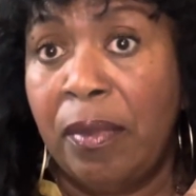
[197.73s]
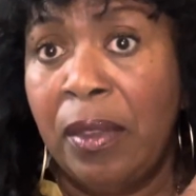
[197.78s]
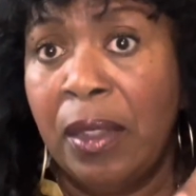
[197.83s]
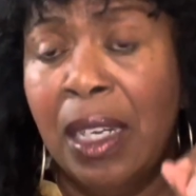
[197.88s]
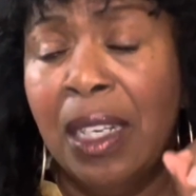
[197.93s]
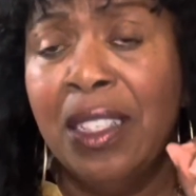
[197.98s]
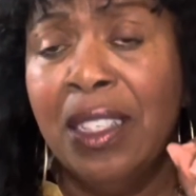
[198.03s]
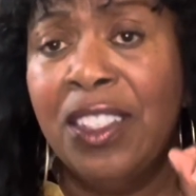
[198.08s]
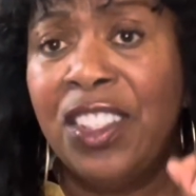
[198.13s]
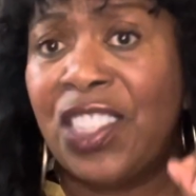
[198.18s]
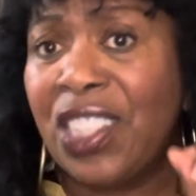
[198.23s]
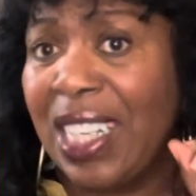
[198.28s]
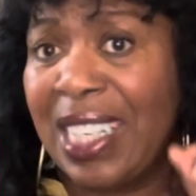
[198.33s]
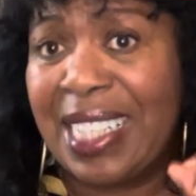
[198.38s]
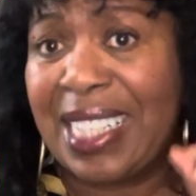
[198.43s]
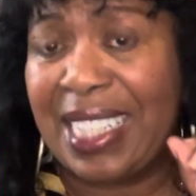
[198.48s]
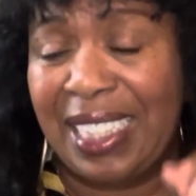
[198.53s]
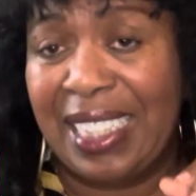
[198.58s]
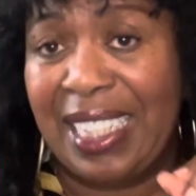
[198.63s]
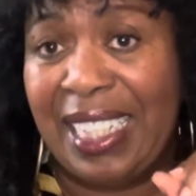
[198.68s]

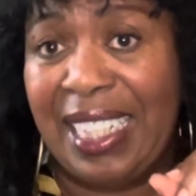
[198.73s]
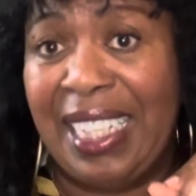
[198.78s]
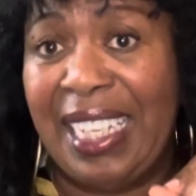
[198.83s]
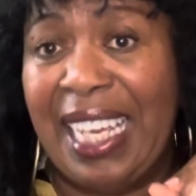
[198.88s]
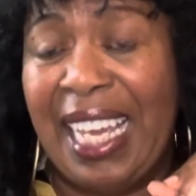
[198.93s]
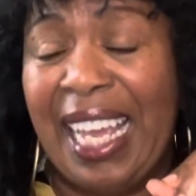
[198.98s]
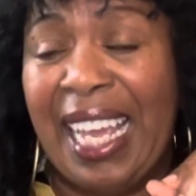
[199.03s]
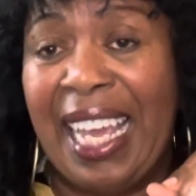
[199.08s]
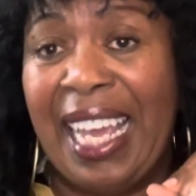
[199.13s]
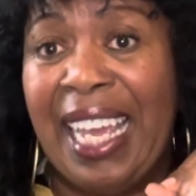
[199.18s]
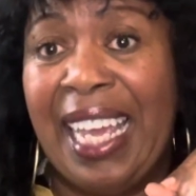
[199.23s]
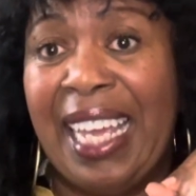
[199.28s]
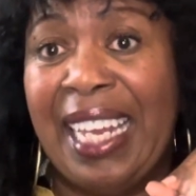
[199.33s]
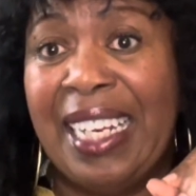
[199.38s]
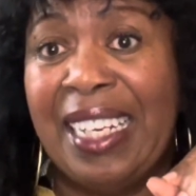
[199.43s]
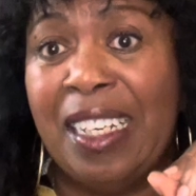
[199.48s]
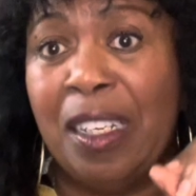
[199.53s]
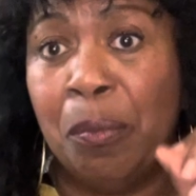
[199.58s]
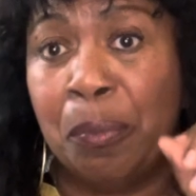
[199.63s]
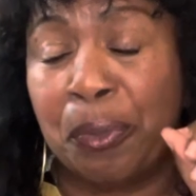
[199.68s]
unjustly
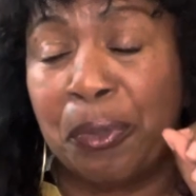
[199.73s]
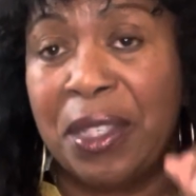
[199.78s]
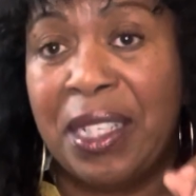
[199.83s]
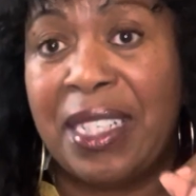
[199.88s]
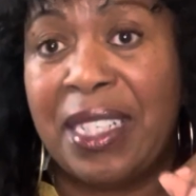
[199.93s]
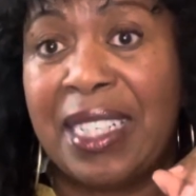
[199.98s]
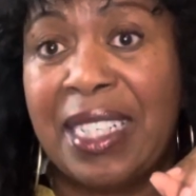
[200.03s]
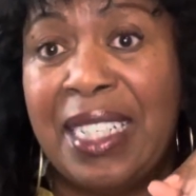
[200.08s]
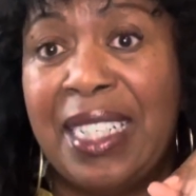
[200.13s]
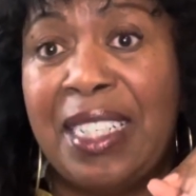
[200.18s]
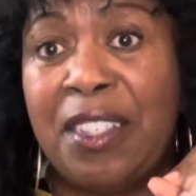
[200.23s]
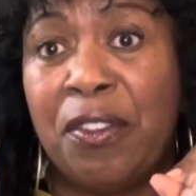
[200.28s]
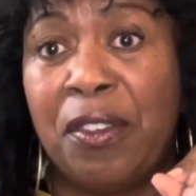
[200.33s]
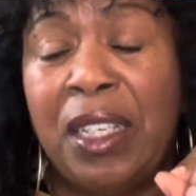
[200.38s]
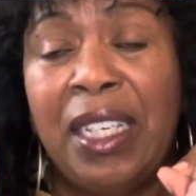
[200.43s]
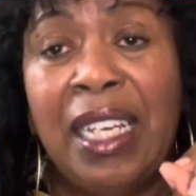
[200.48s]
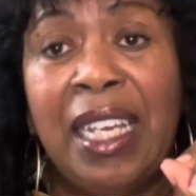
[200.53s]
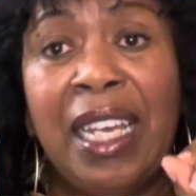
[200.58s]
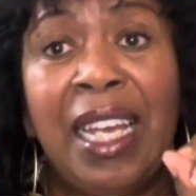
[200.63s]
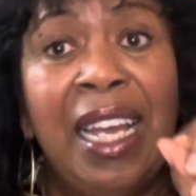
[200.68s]
and imprisoned,
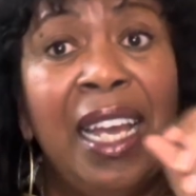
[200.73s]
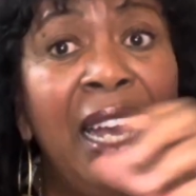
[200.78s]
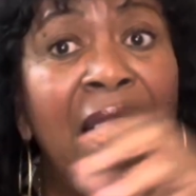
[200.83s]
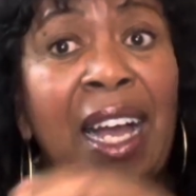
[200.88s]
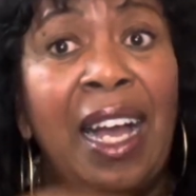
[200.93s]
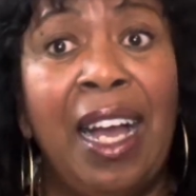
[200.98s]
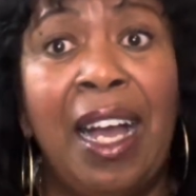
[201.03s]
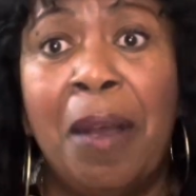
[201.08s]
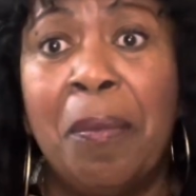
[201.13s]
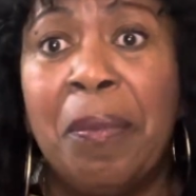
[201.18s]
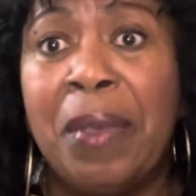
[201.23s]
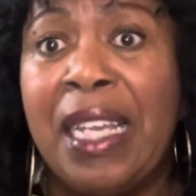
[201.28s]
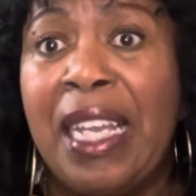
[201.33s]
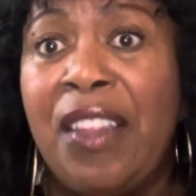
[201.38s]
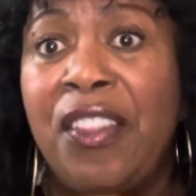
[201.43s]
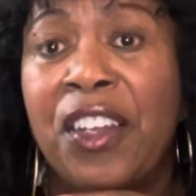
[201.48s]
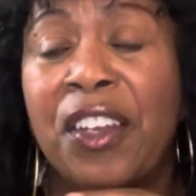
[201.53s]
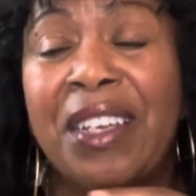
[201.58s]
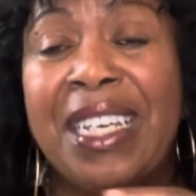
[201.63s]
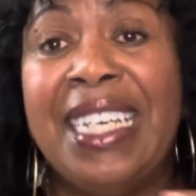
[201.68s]

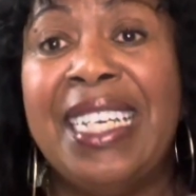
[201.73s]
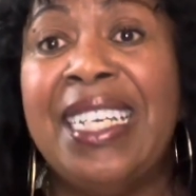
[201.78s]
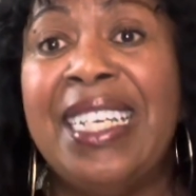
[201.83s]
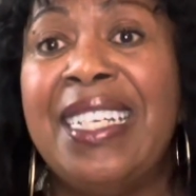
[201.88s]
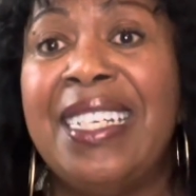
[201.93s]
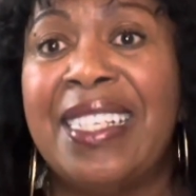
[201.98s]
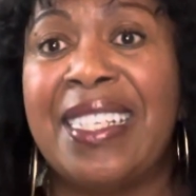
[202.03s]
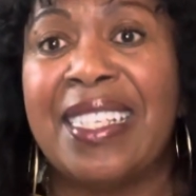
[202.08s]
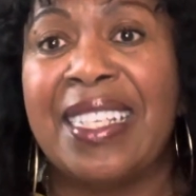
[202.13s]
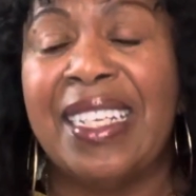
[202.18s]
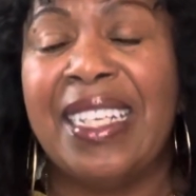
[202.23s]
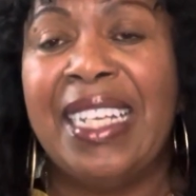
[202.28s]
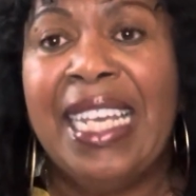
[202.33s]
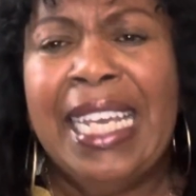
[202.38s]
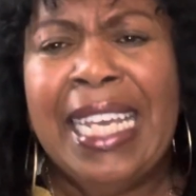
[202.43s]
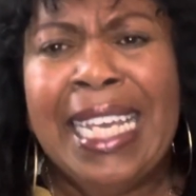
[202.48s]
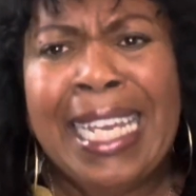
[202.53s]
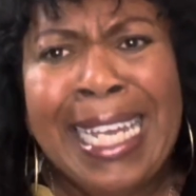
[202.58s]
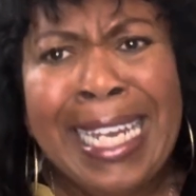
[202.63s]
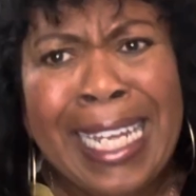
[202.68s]
and they're innocent,
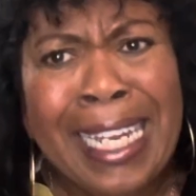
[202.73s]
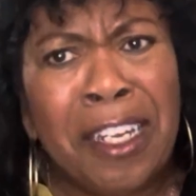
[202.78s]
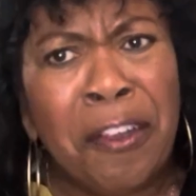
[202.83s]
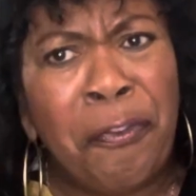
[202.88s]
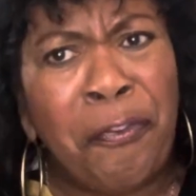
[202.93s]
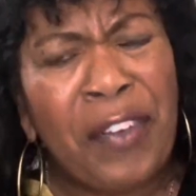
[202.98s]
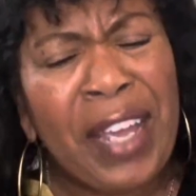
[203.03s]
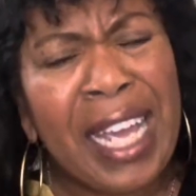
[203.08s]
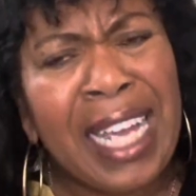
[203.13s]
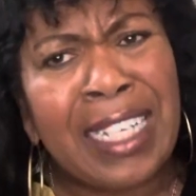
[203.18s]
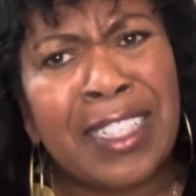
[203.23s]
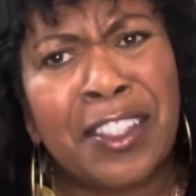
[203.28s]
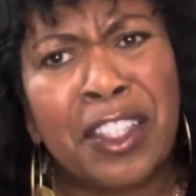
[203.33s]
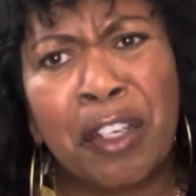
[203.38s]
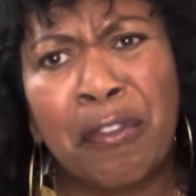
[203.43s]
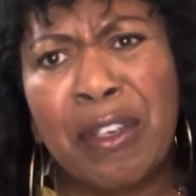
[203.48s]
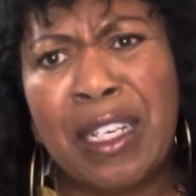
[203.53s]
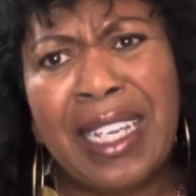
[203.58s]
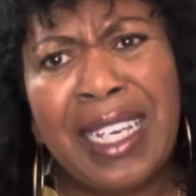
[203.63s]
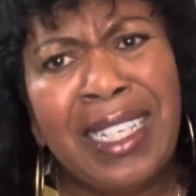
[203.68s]
and it affects their
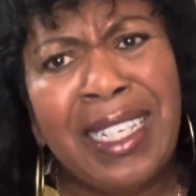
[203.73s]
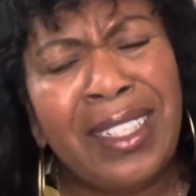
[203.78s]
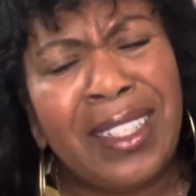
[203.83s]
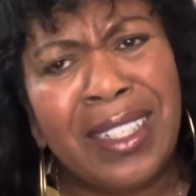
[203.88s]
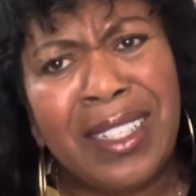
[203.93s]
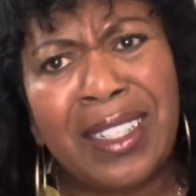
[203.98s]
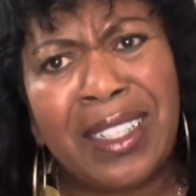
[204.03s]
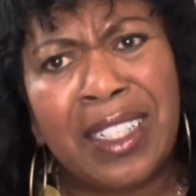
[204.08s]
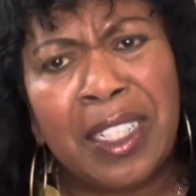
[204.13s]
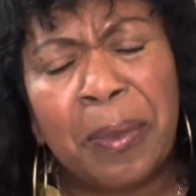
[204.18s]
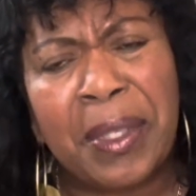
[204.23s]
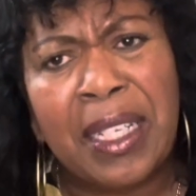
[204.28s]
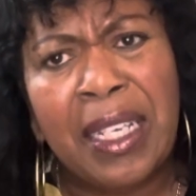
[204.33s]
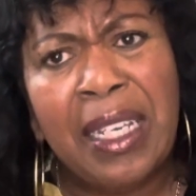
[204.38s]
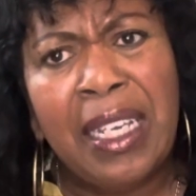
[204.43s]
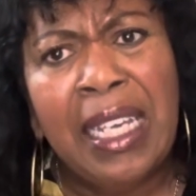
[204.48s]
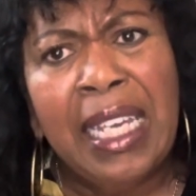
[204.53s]
relationships.